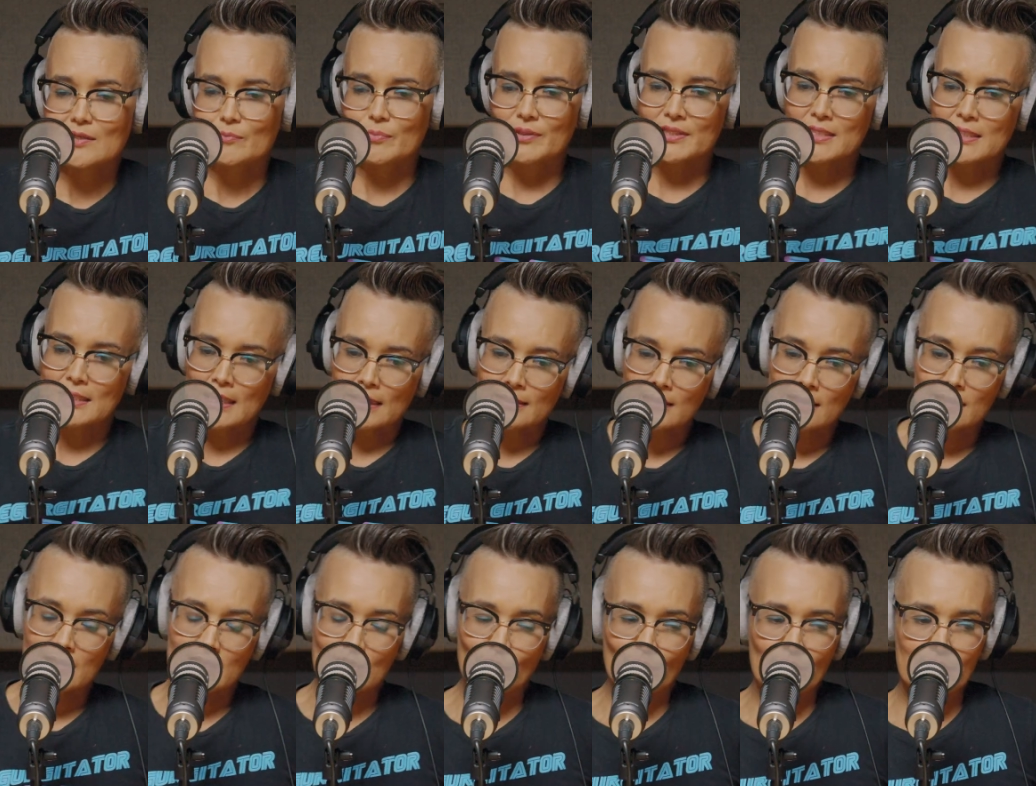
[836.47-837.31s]
But the other
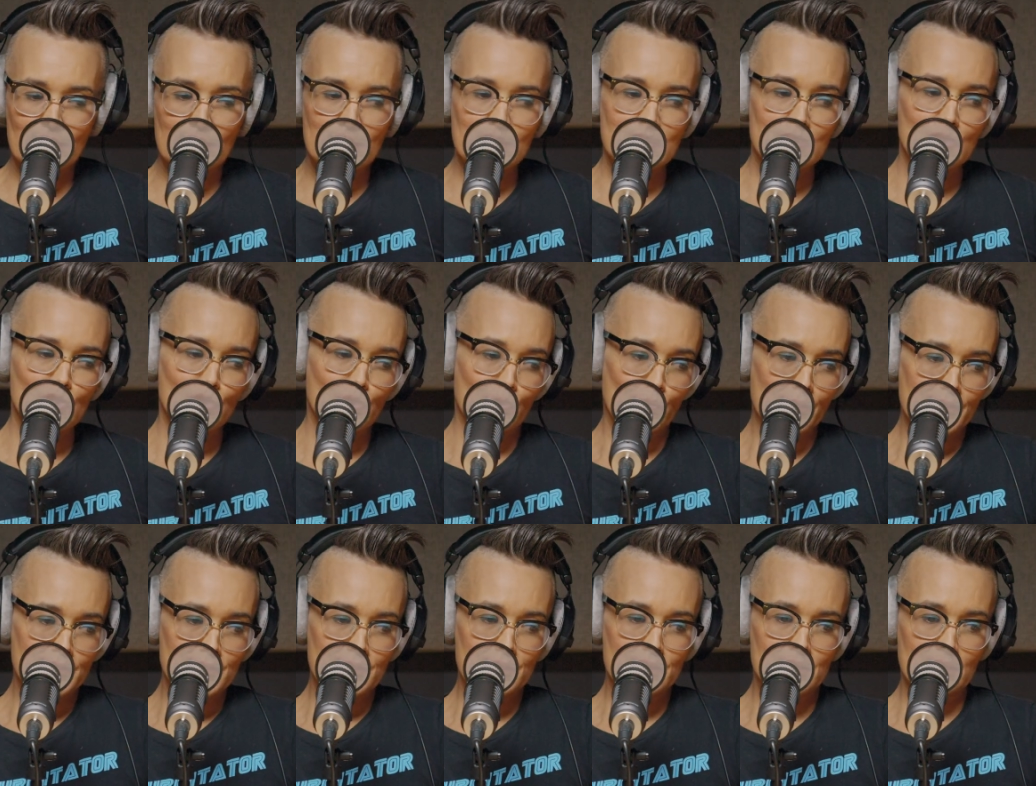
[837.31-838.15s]
thing with his
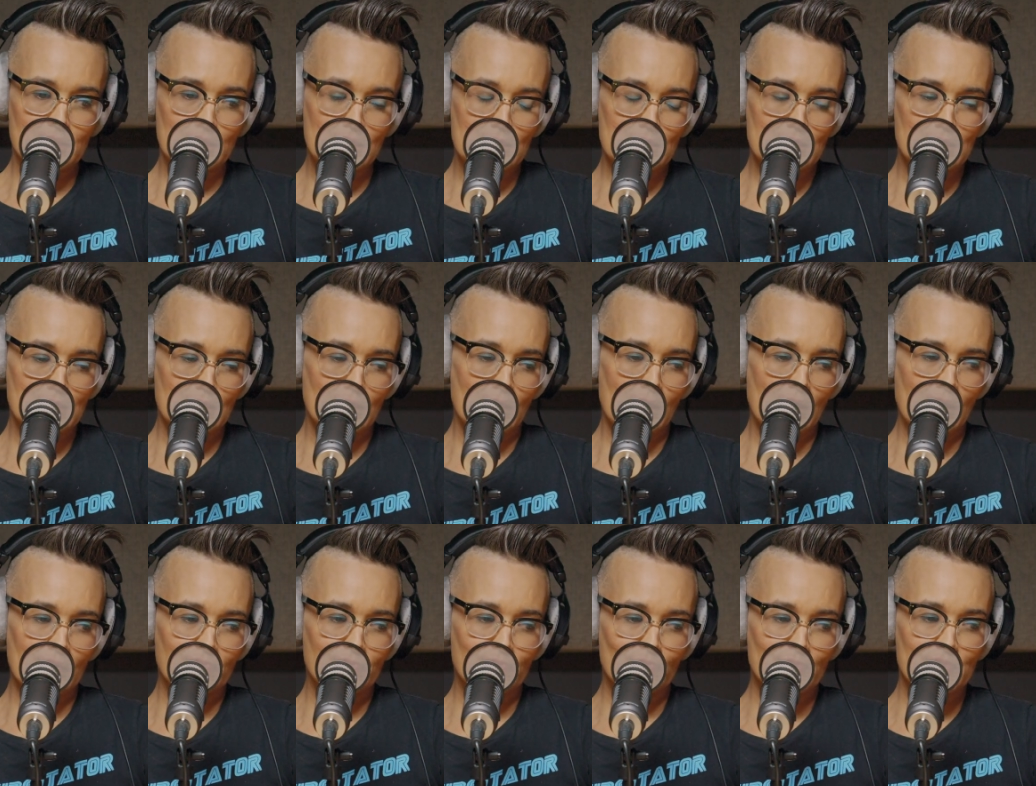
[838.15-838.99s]
choices in his
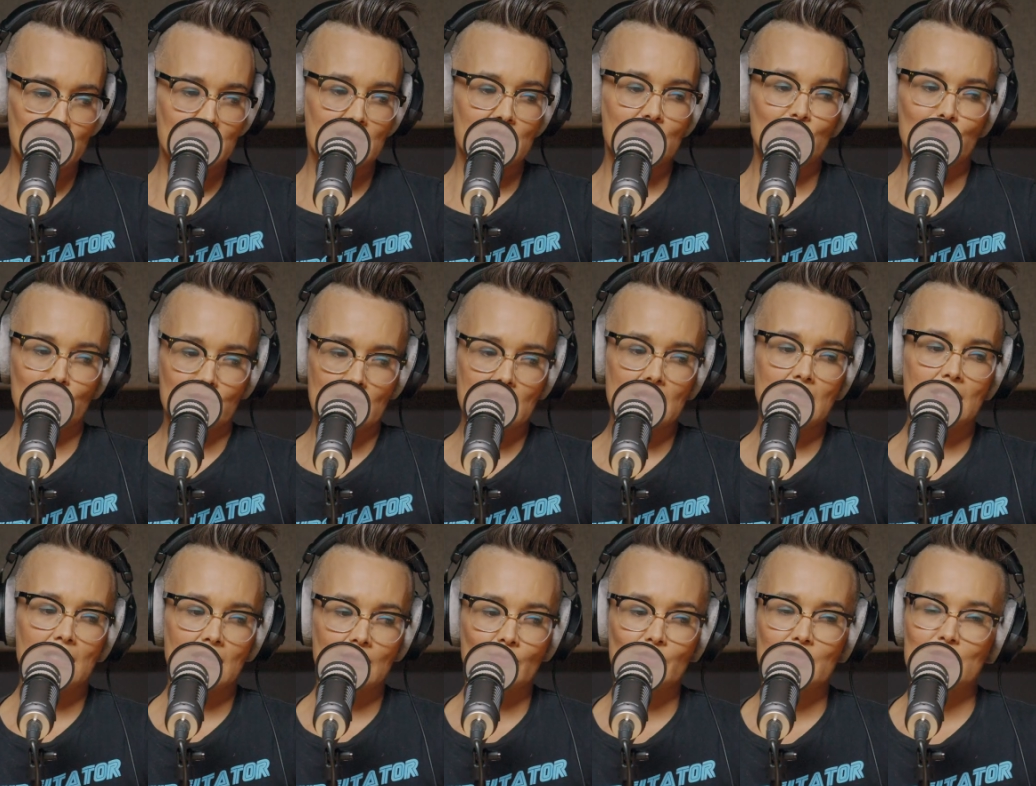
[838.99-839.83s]
life was the
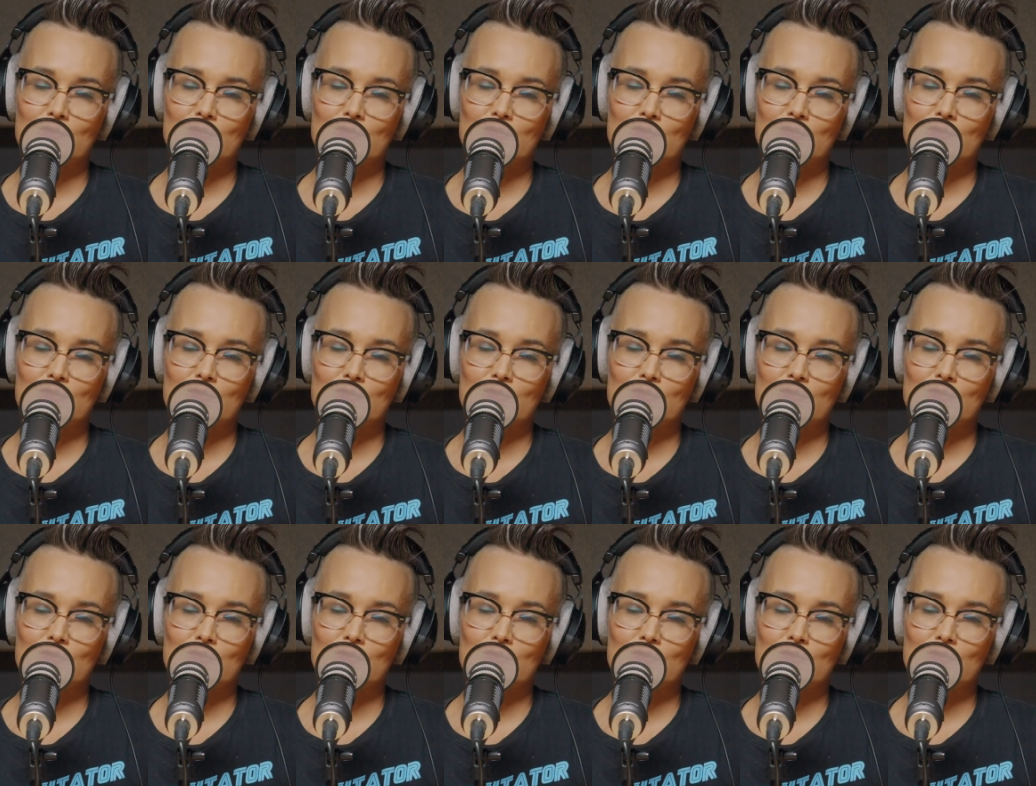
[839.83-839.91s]
drinking